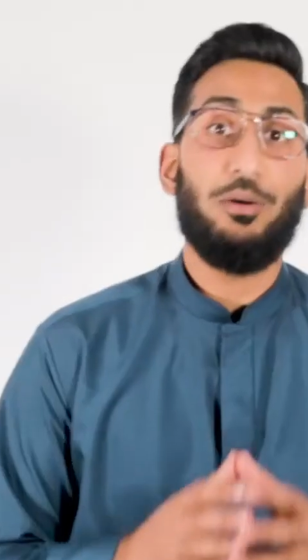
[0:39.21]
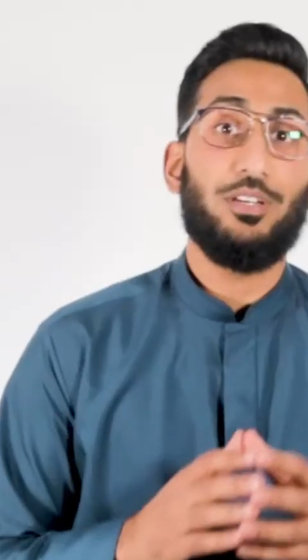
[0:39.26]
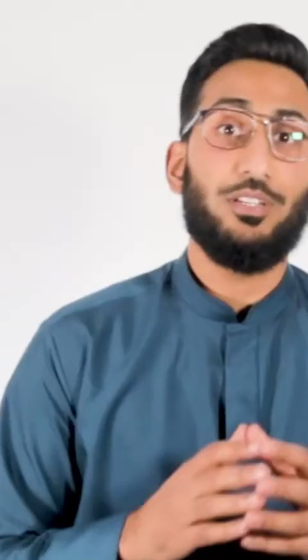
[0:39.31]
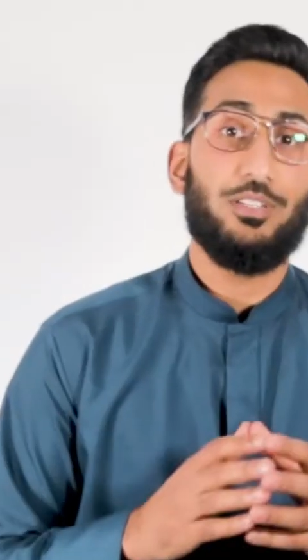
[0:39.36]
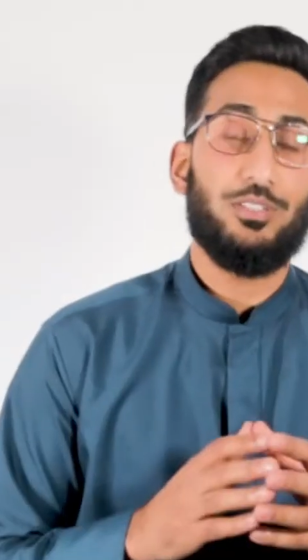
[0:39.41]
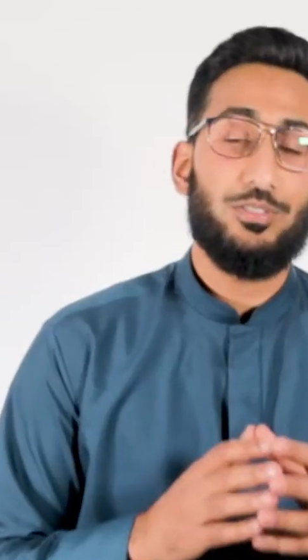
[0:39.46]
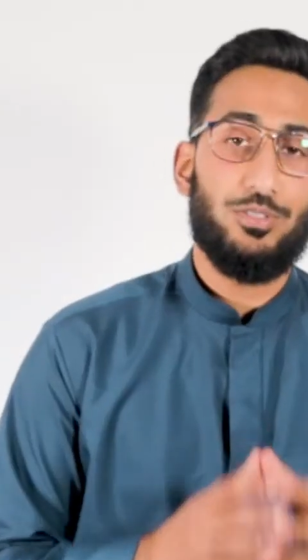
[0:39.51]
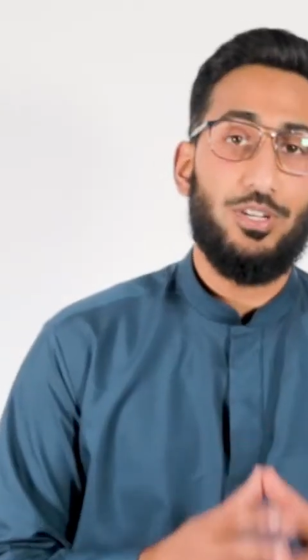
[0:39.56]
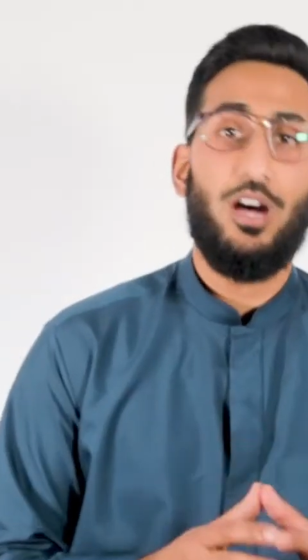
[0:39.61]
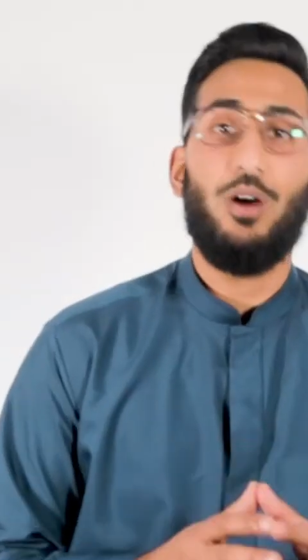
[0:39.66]
going to
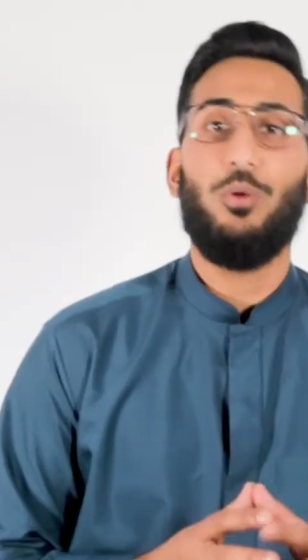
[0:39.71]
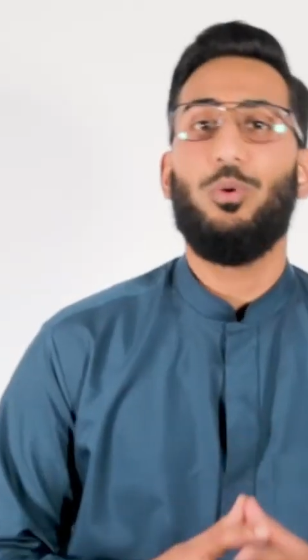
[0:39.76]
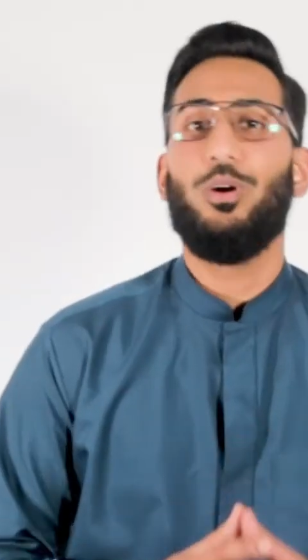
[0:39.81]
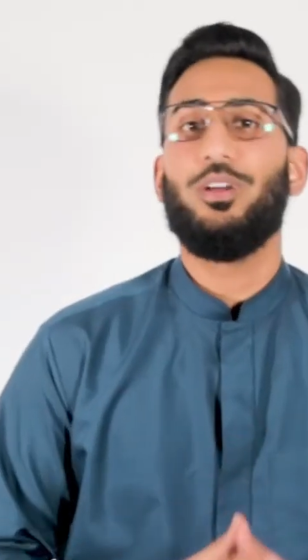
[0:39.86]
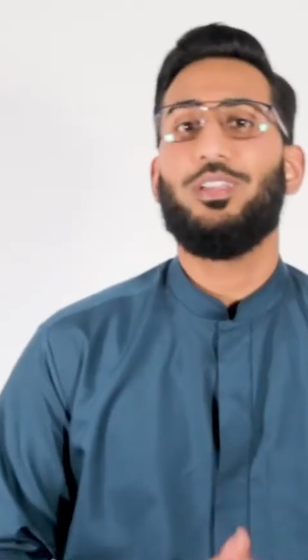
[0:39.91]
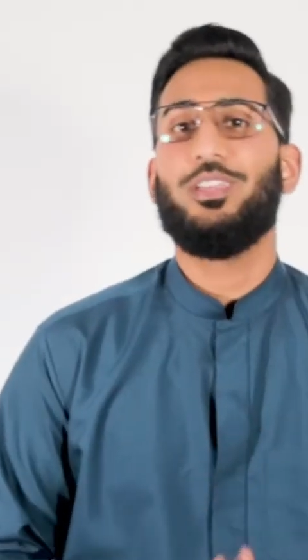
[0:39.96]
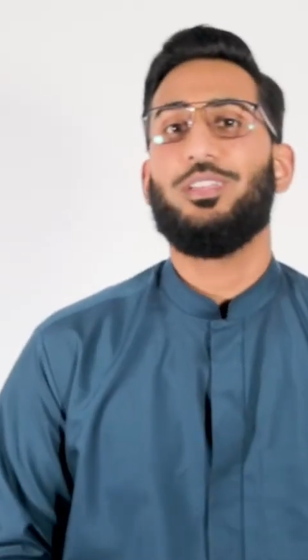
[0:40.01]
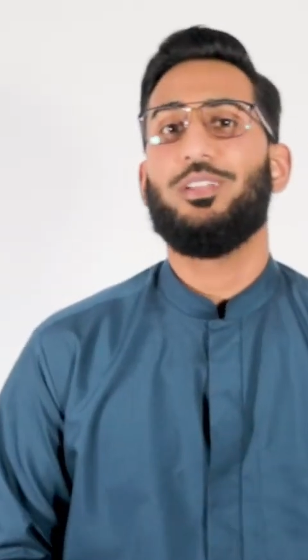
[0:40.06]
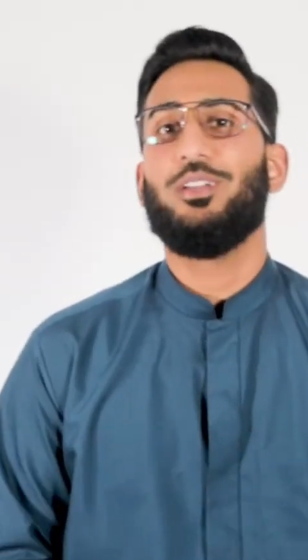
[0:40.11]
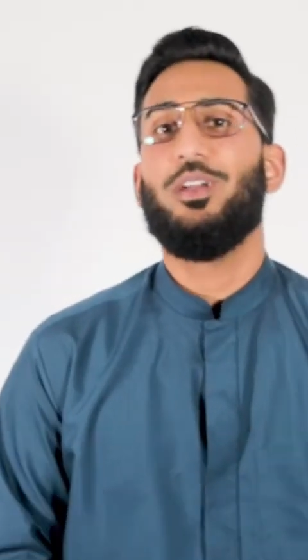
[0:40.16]
start
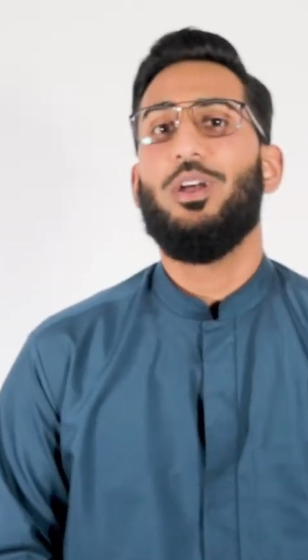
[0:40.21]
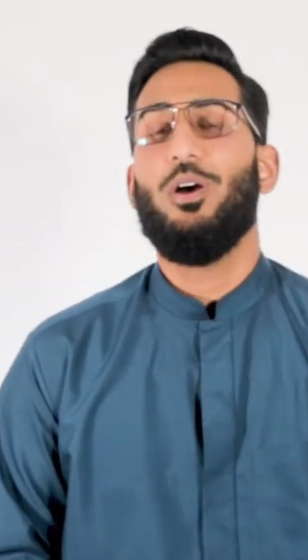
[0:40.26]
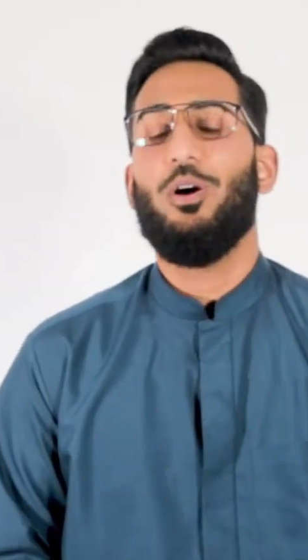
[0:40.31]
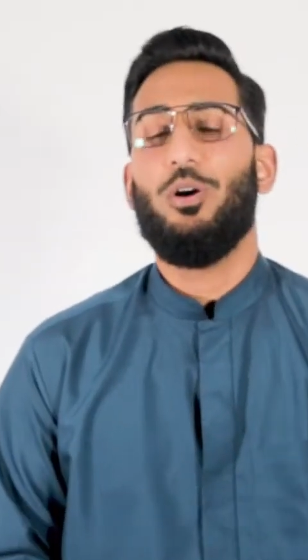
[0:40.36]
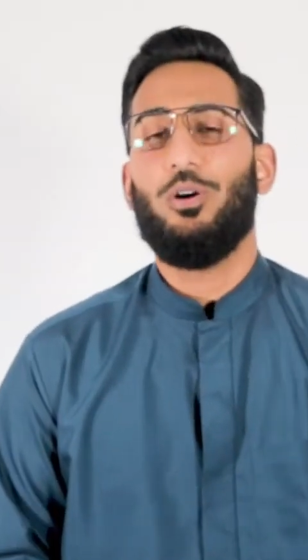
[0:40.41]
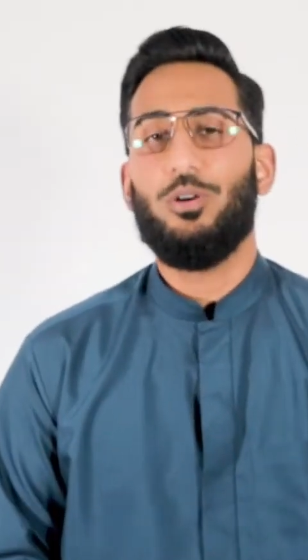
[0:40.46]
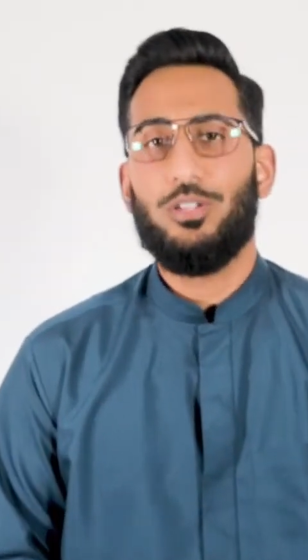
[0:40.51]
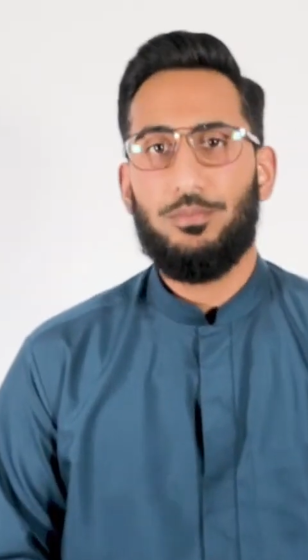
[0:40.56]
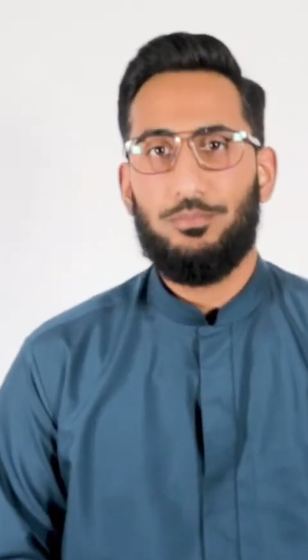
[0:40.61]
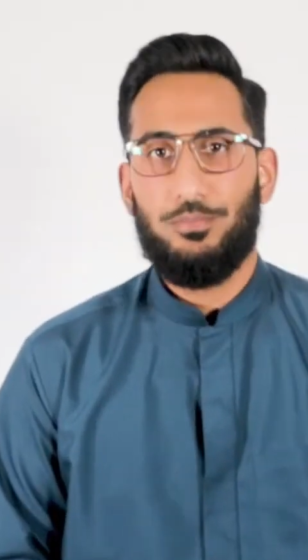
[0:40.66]
working
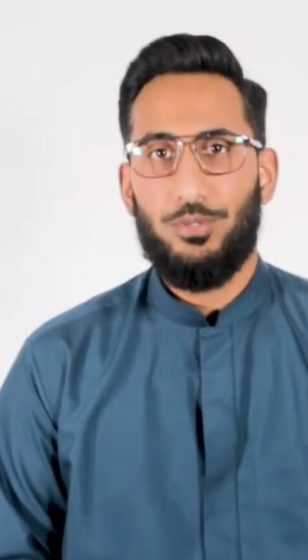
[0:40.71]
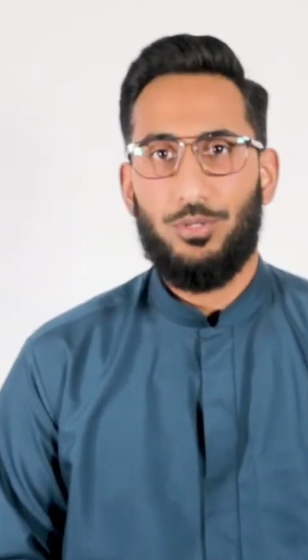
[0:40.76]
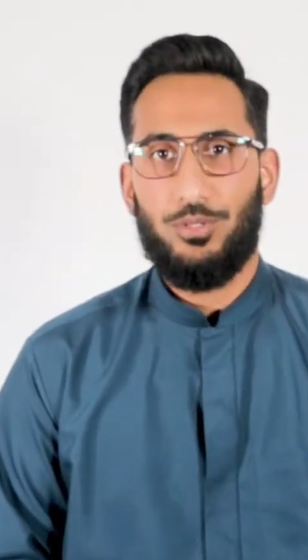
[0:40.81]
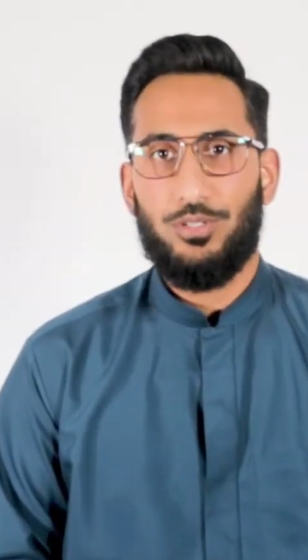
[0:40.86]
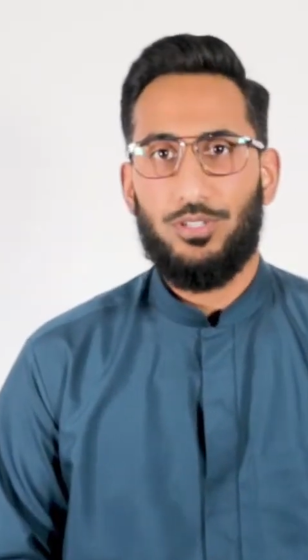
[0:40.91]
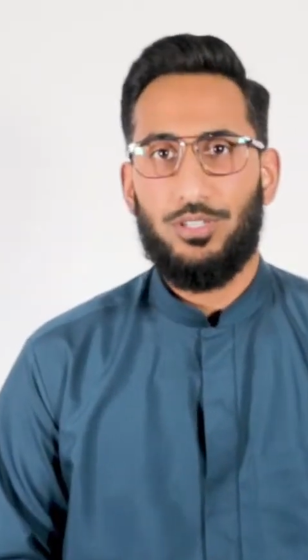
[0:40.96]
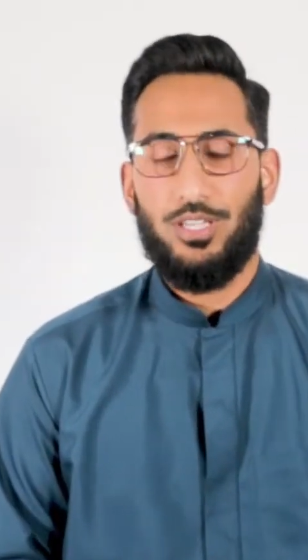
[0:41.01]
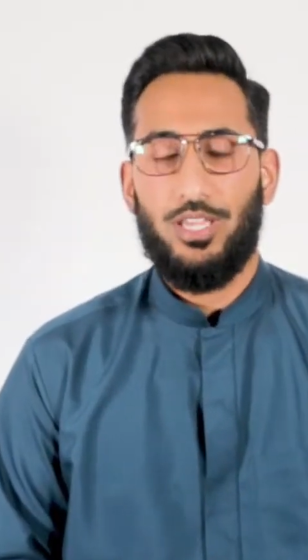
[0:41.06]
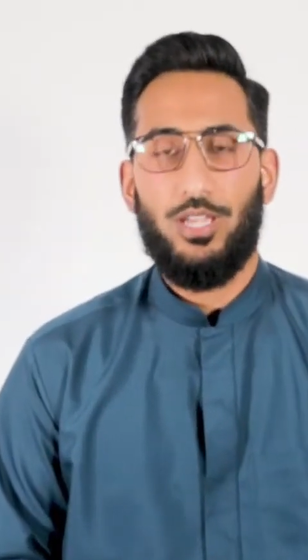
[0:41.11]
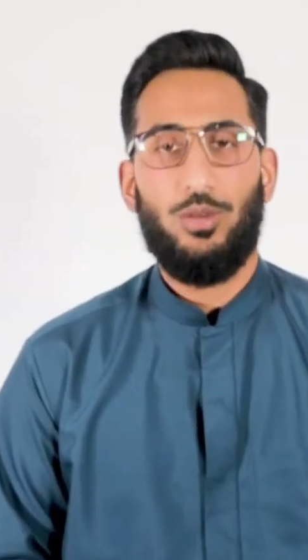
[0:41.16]
on a book.